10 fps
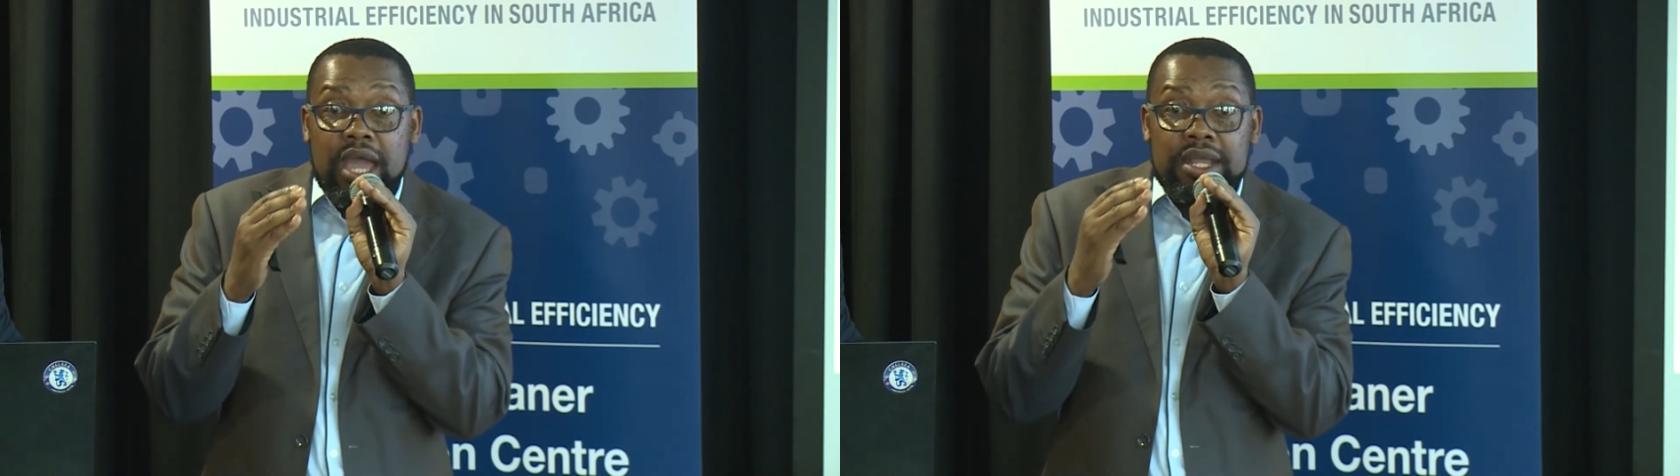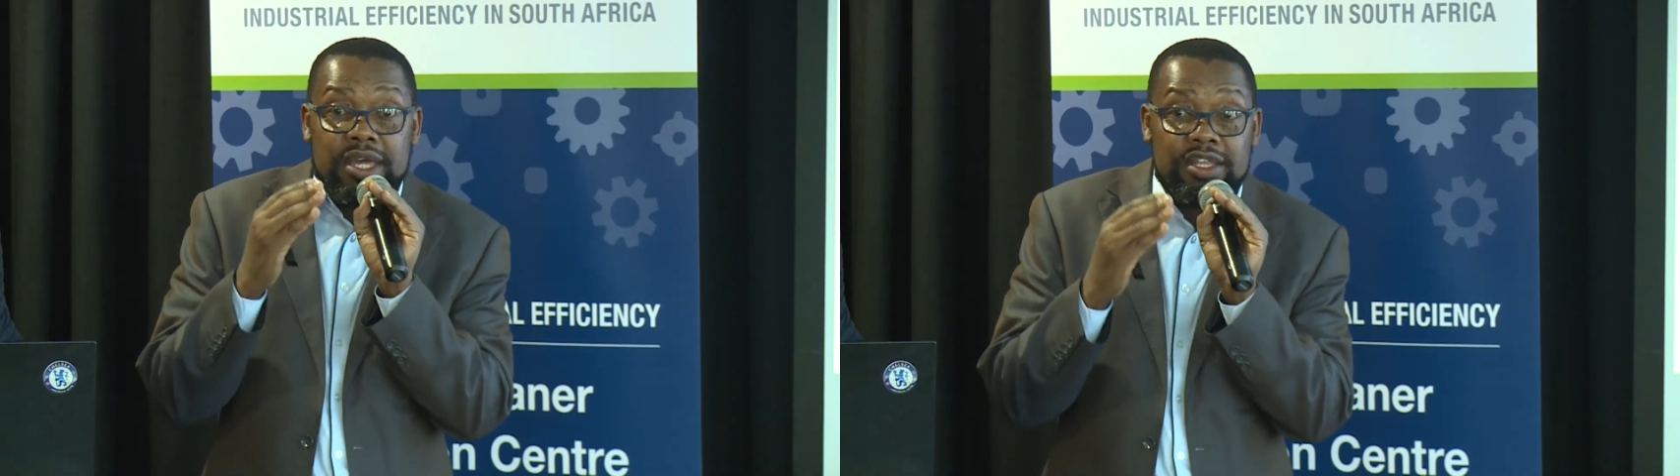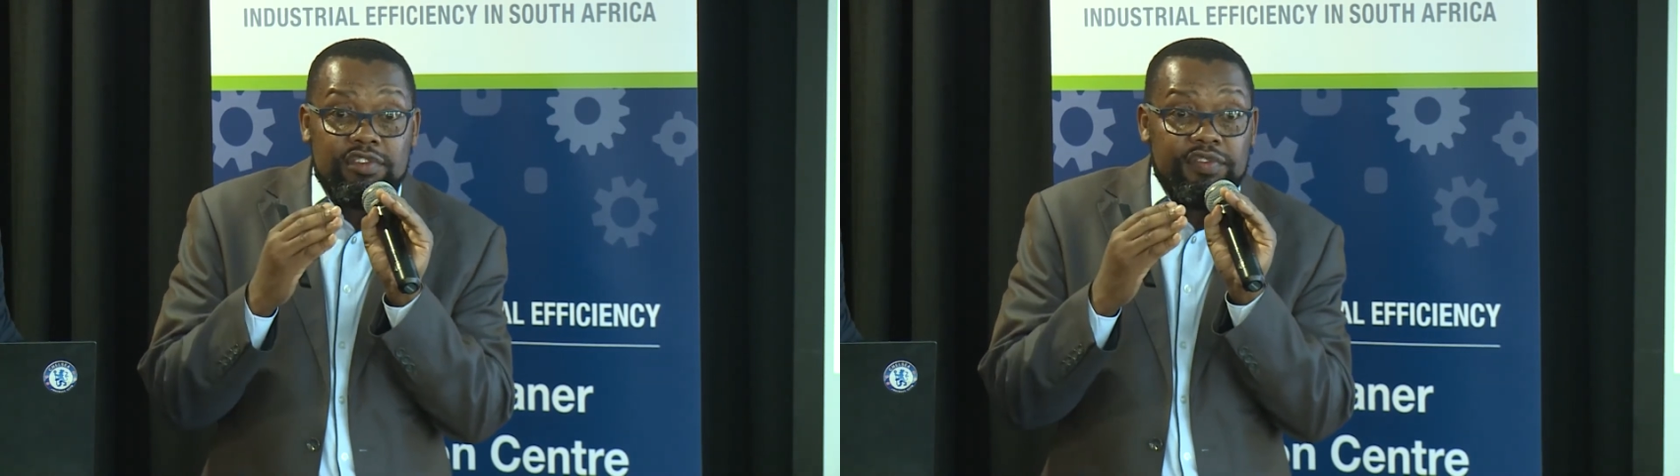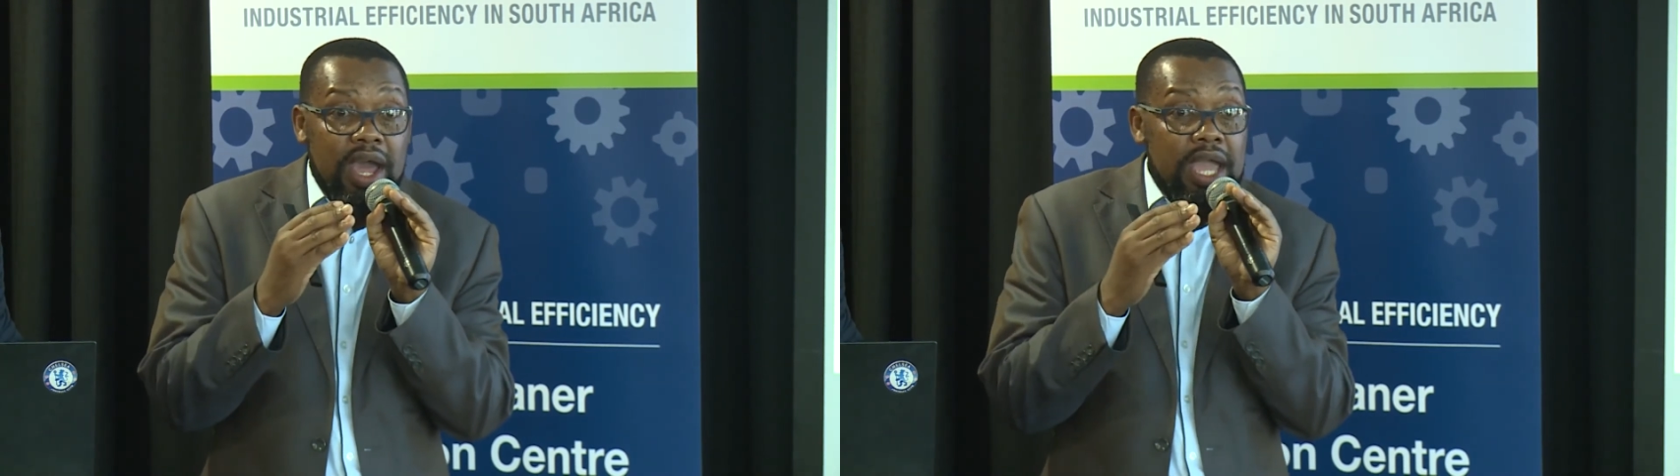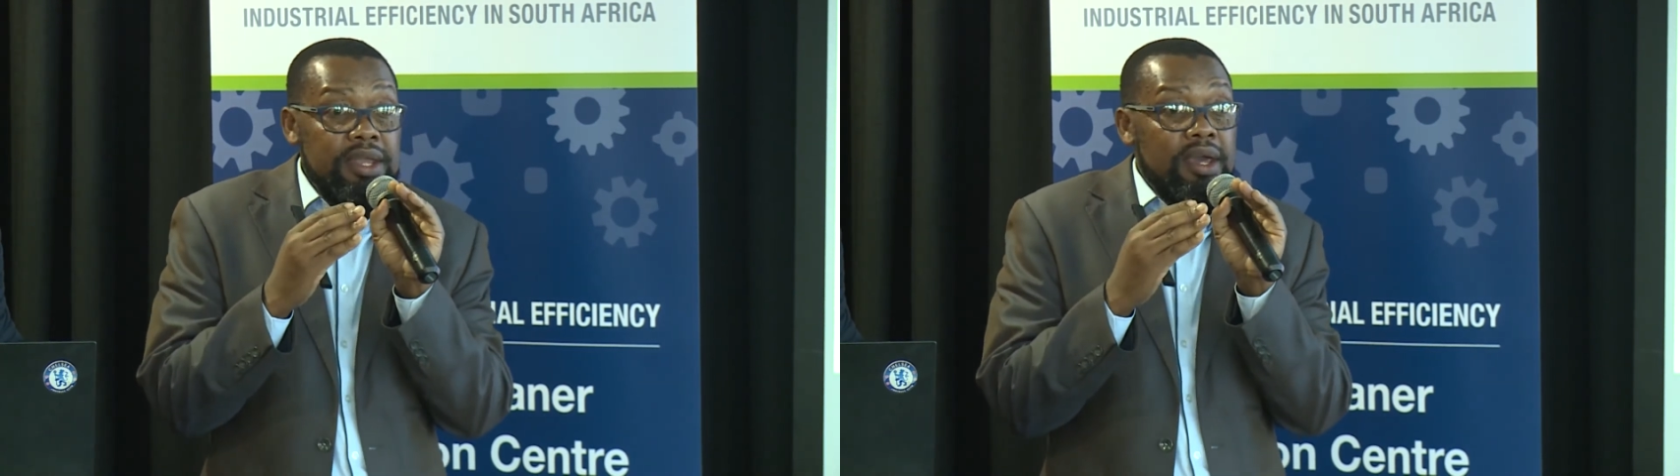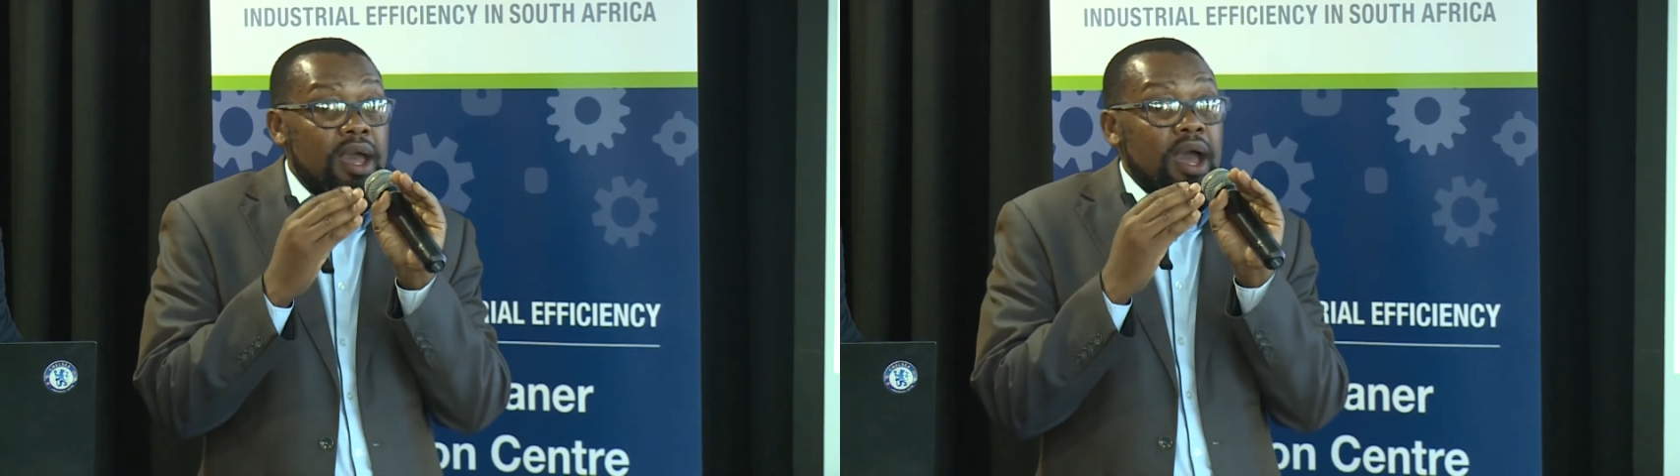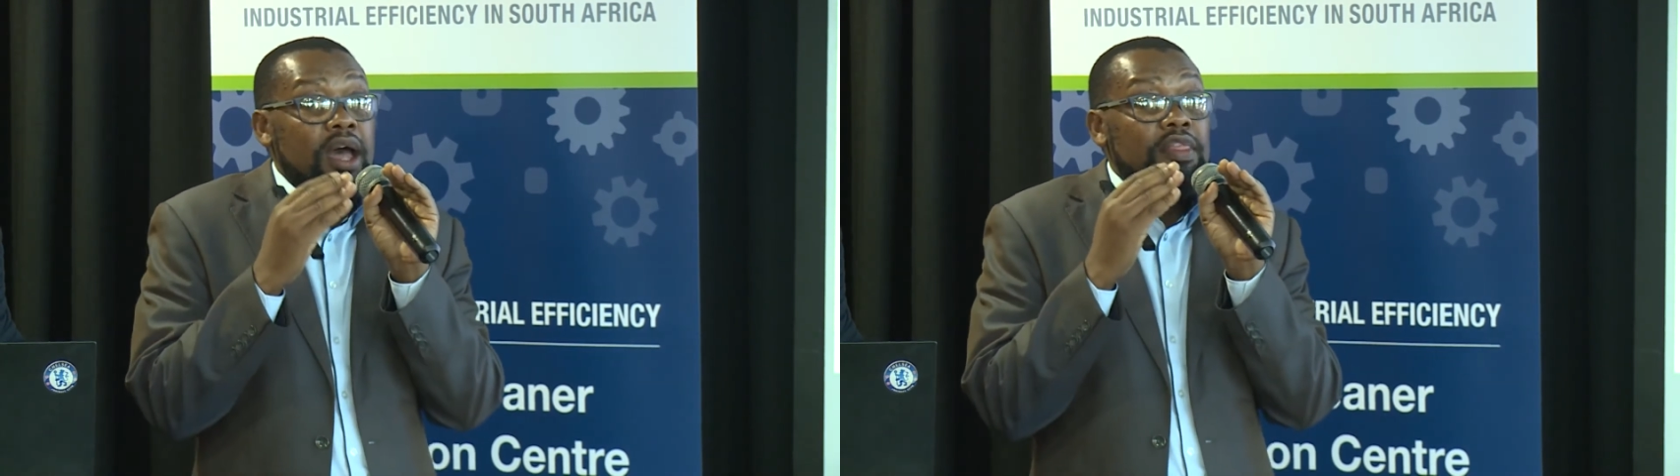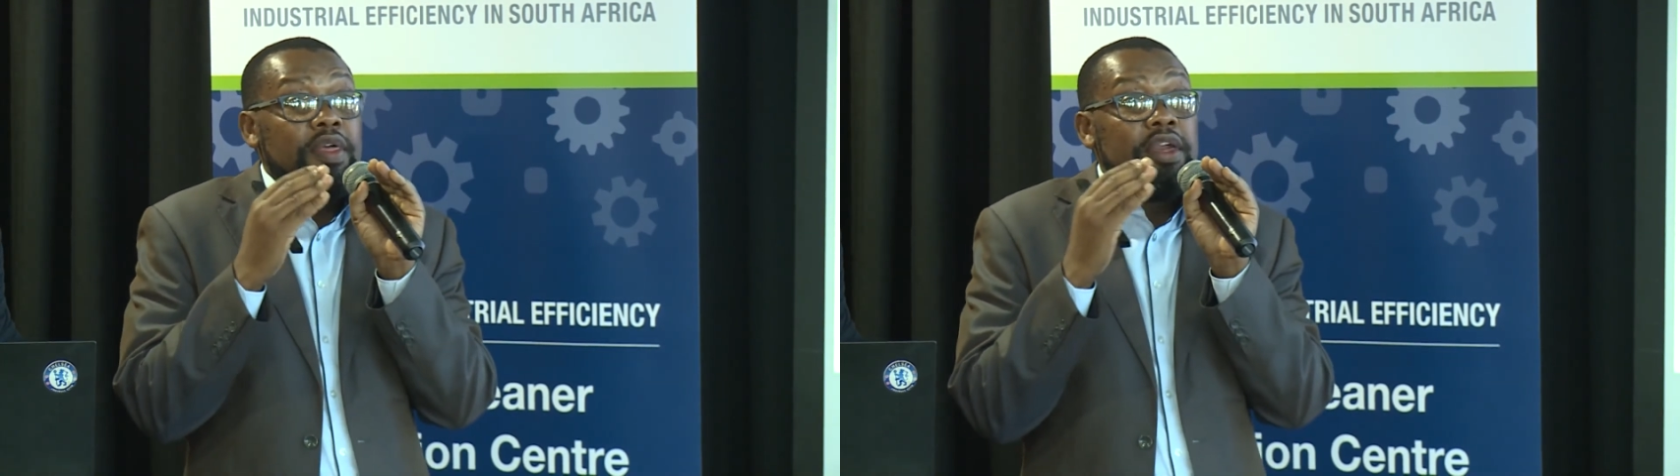identified,
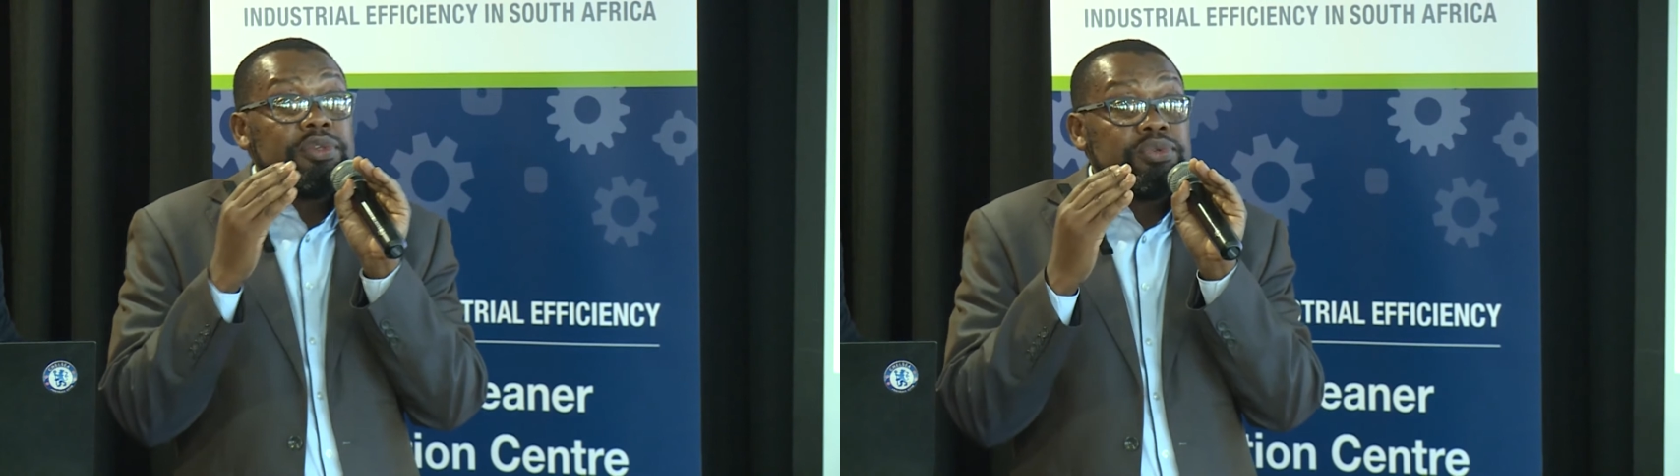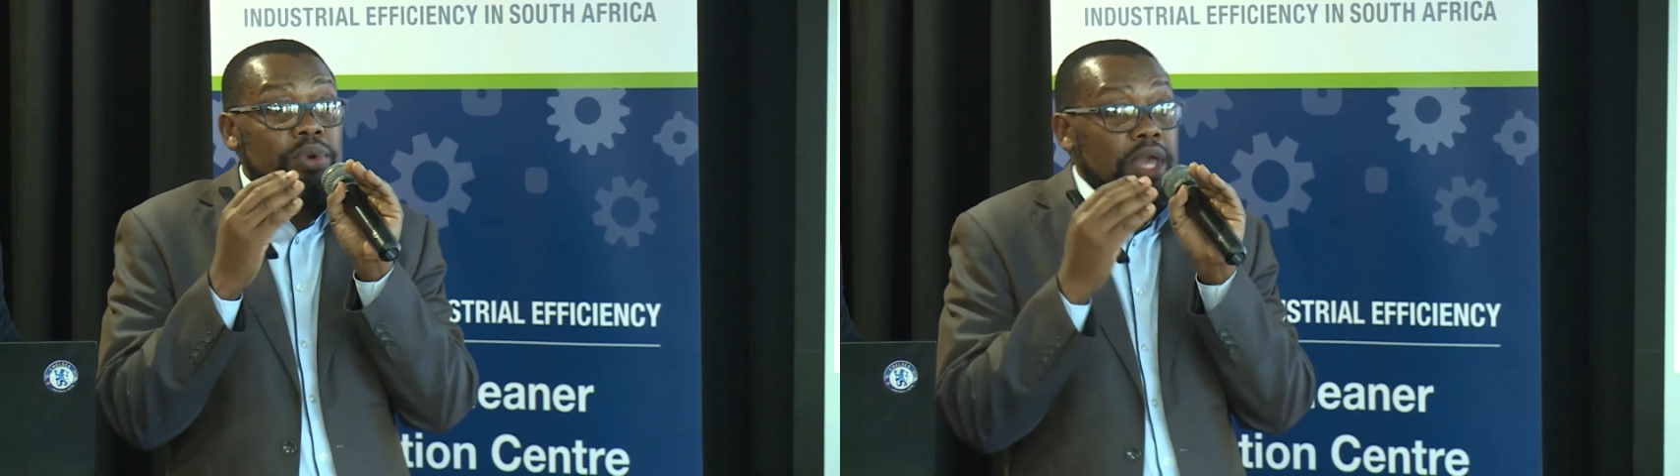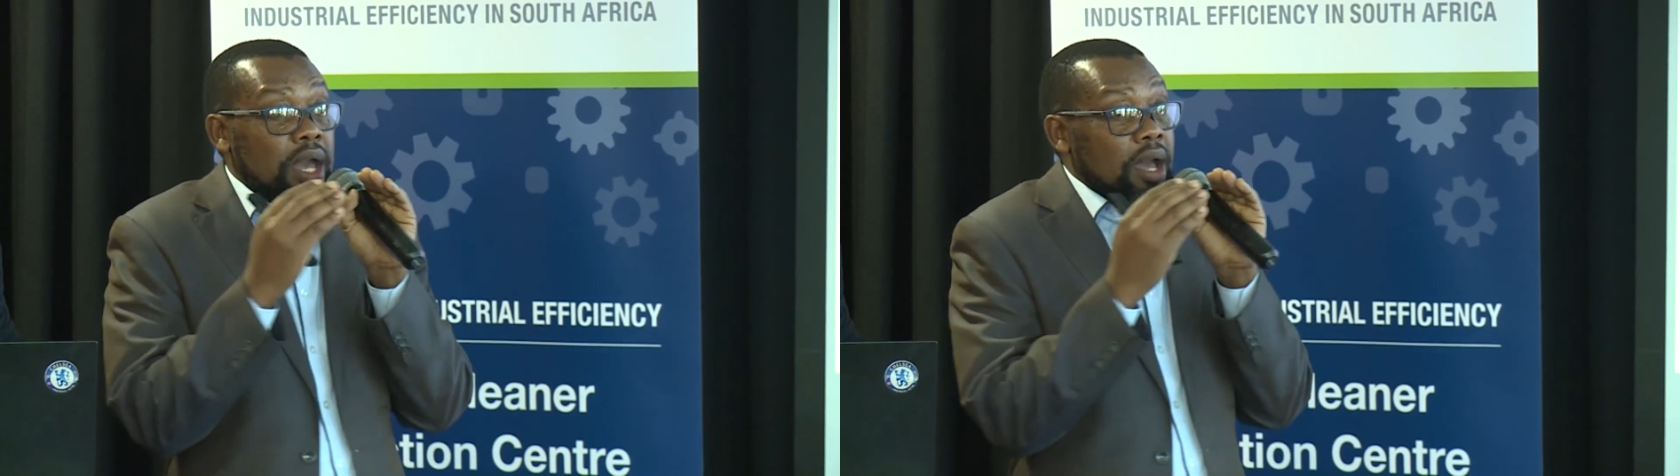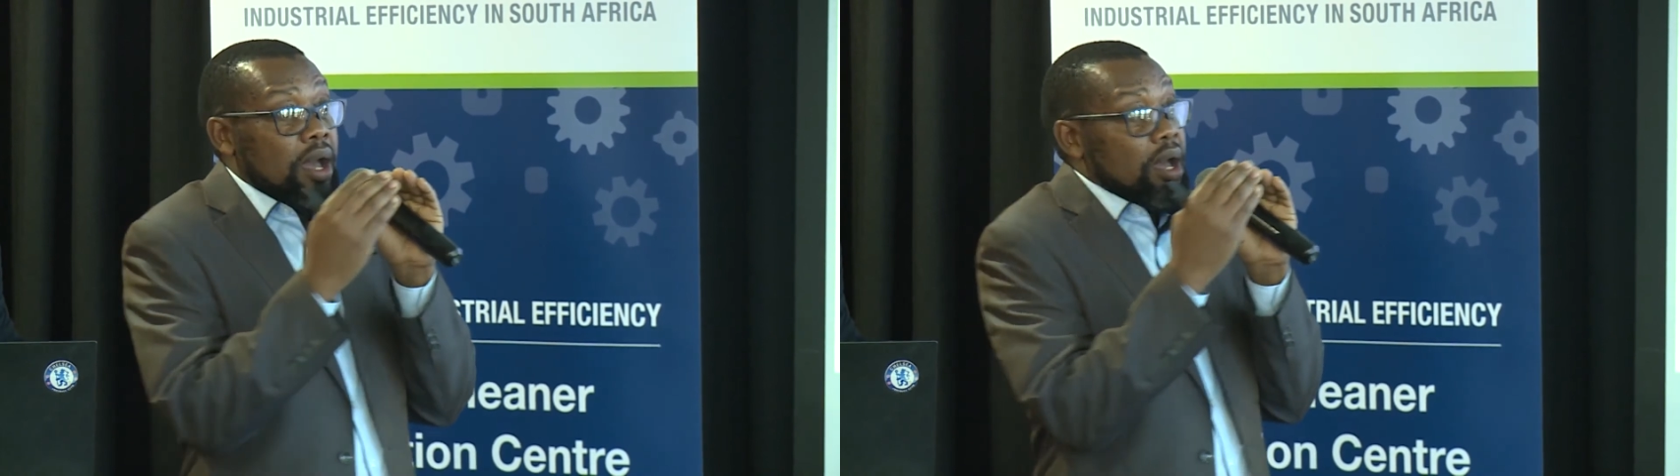and these were